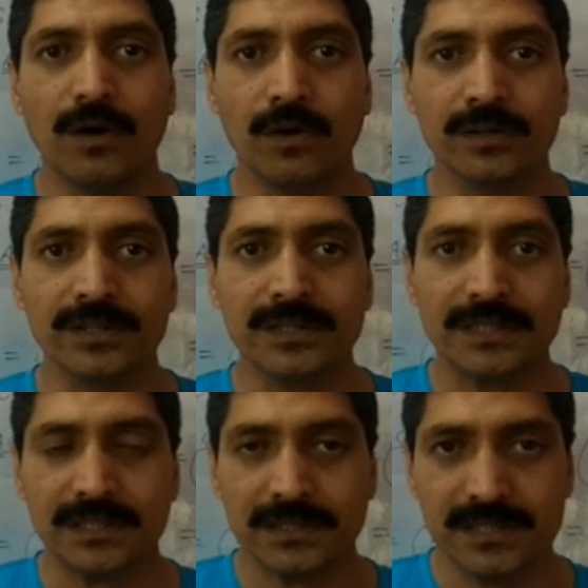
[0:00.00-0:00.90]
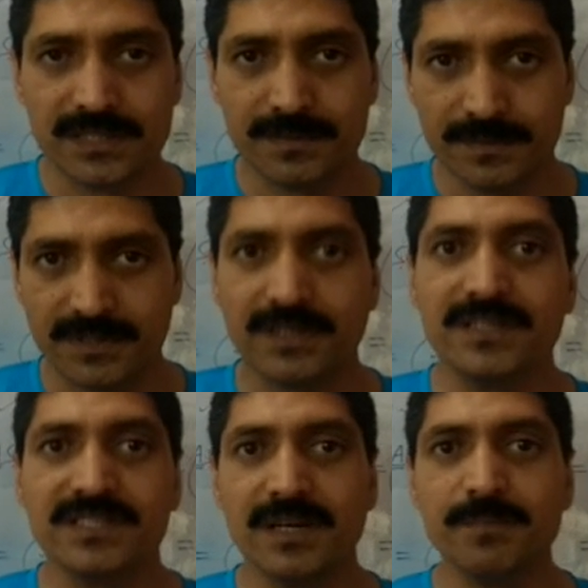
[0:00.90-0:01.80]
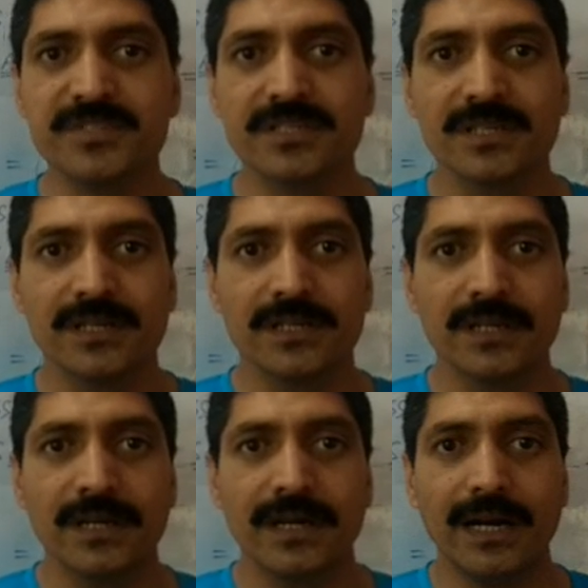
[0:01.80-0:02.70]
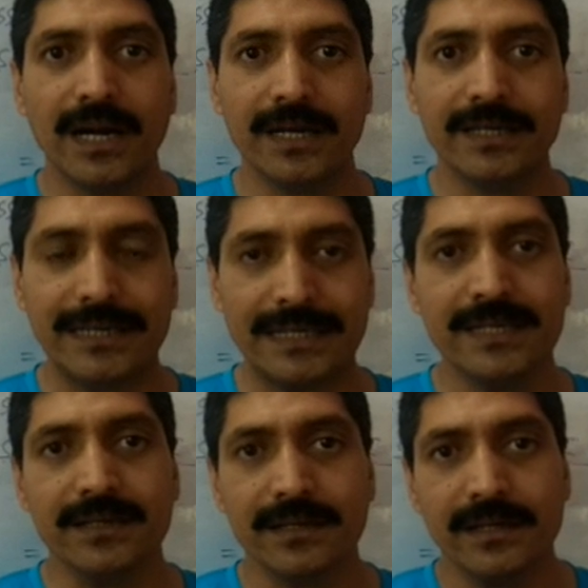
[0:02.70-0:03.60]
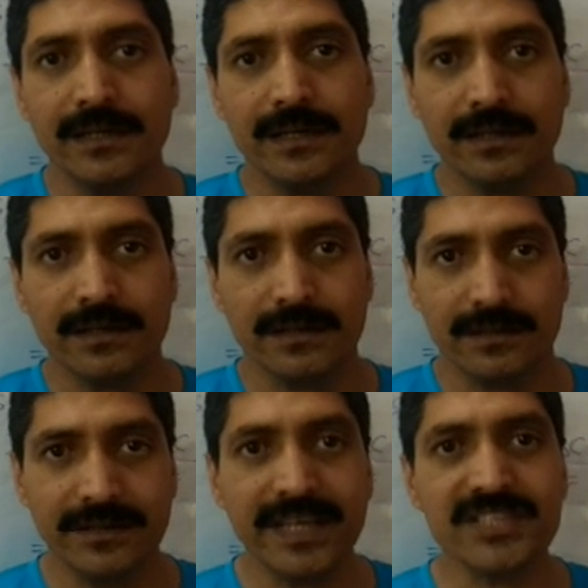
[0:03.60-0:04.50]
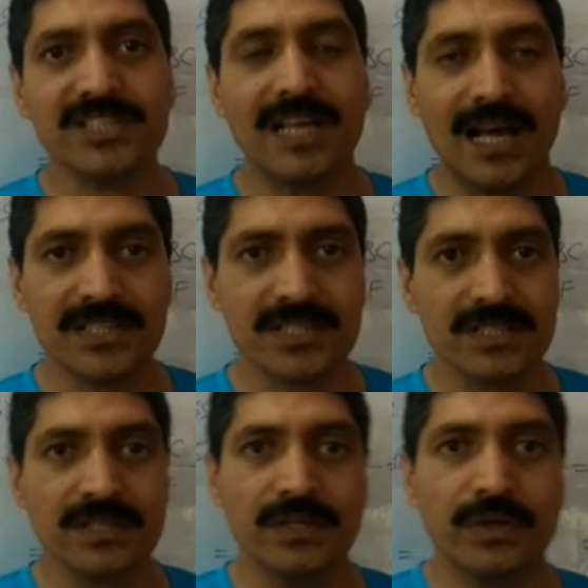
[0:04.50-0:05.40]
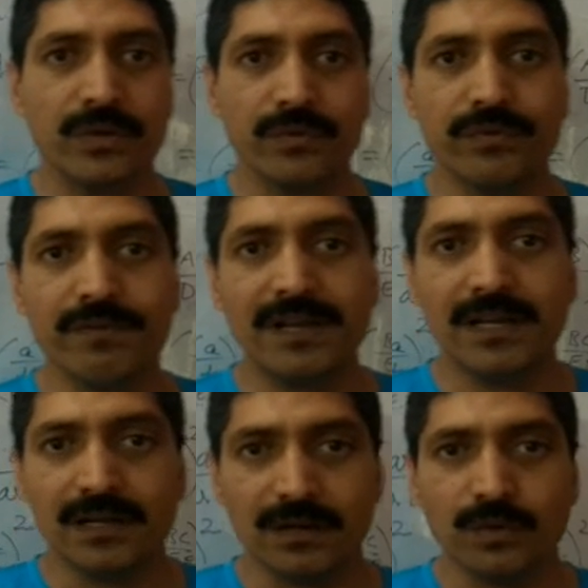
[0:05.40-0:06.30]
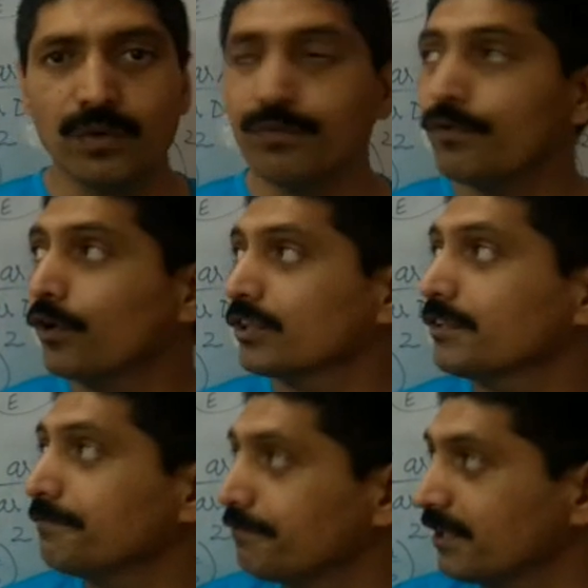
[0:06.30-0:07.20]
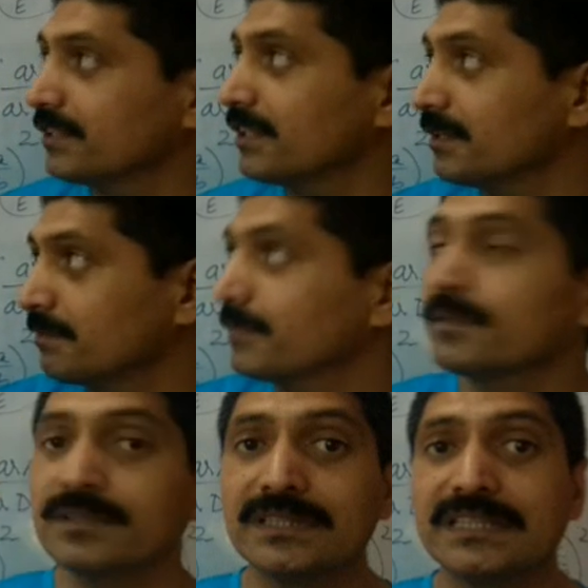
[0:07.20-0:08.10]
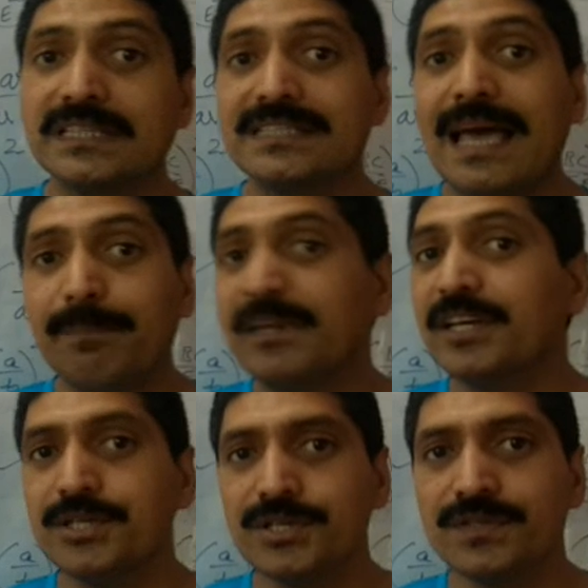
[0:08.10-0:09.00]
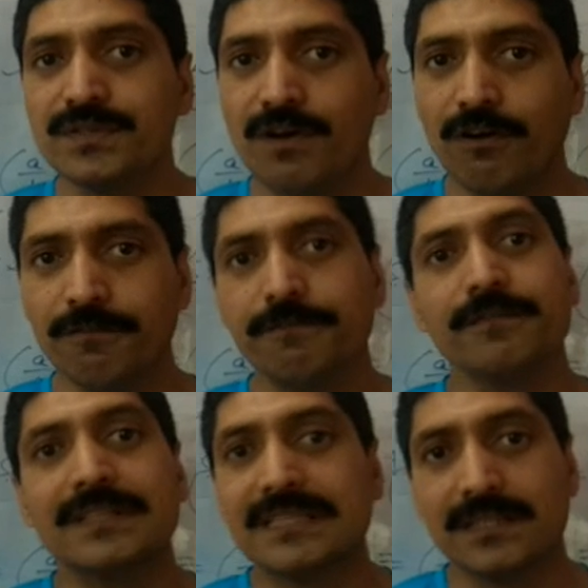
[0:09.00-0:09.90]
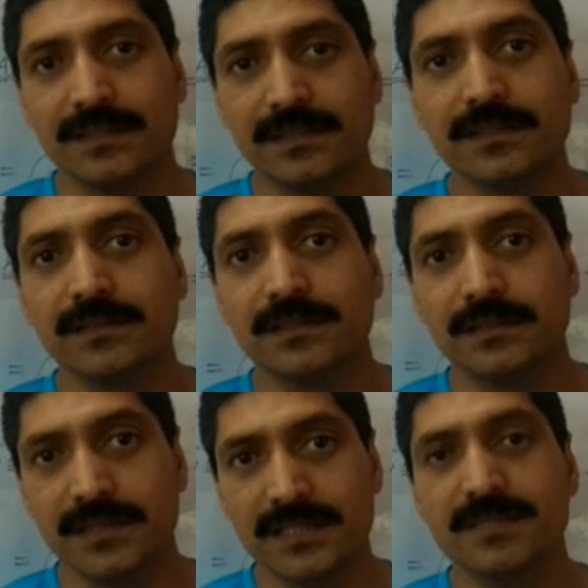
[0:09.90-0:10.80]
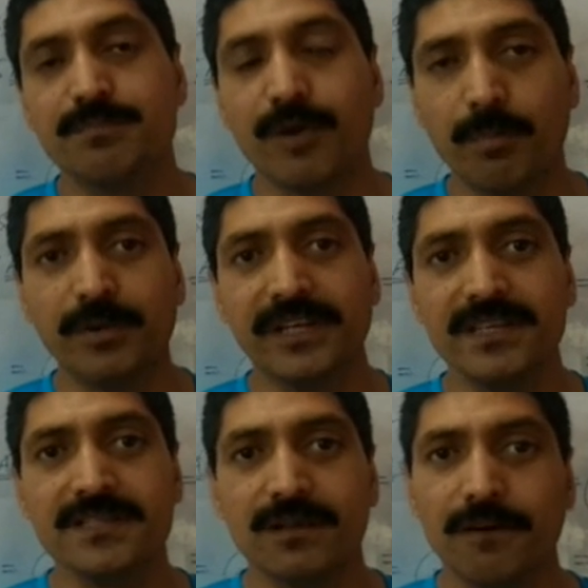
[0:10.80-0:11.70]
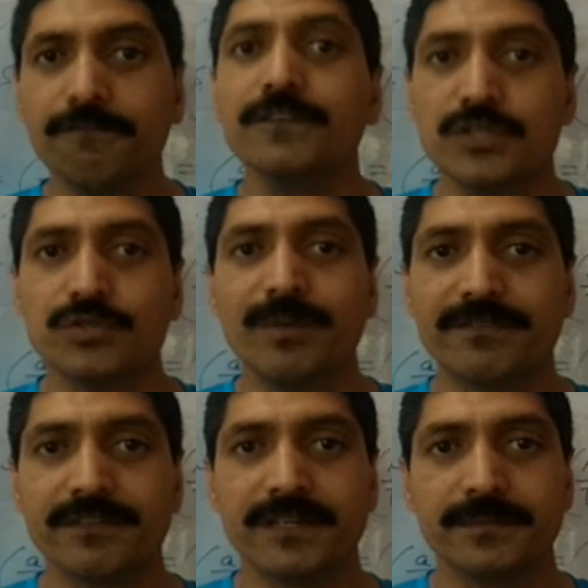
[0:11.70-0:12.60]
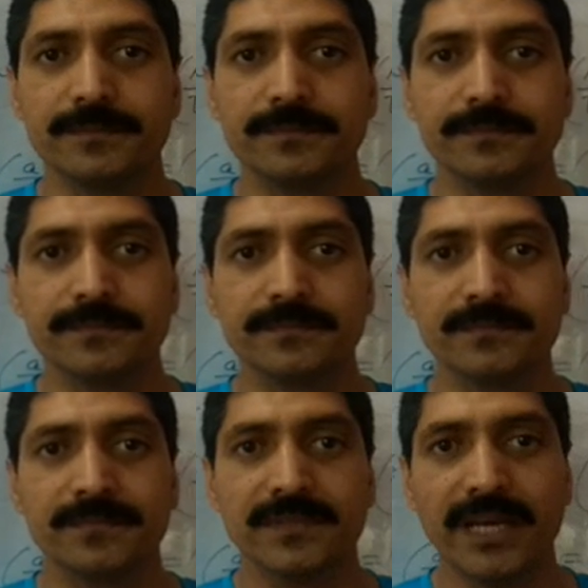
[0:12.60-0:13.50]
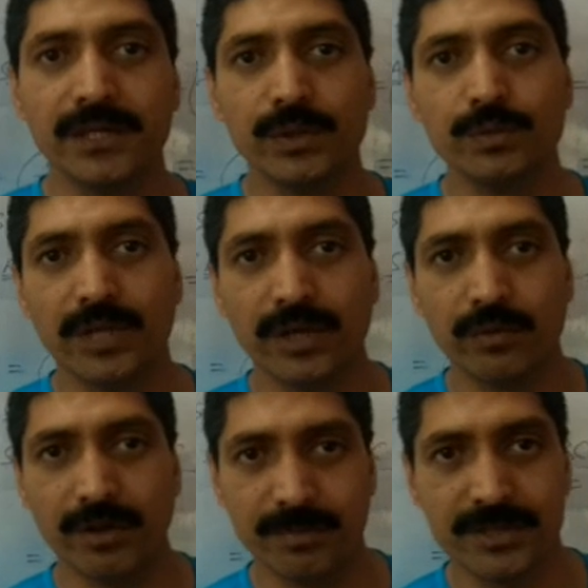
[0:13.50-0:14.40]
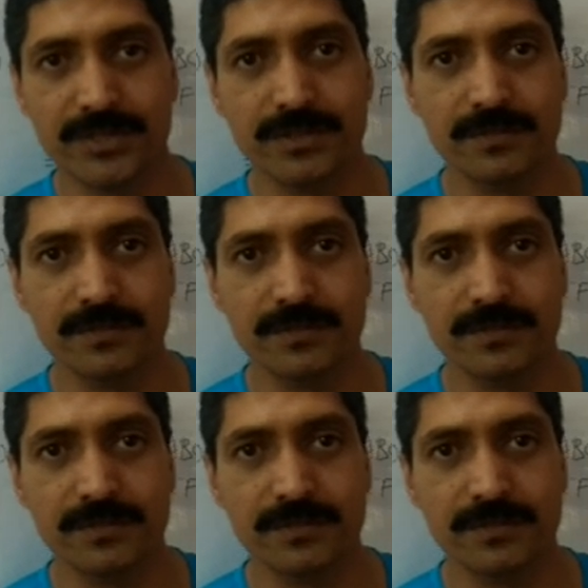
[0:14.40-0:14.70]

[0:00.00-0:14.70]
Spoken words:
on these concepts, and in next class we will go for the further these applications of these properties of geometry. Thank you very much.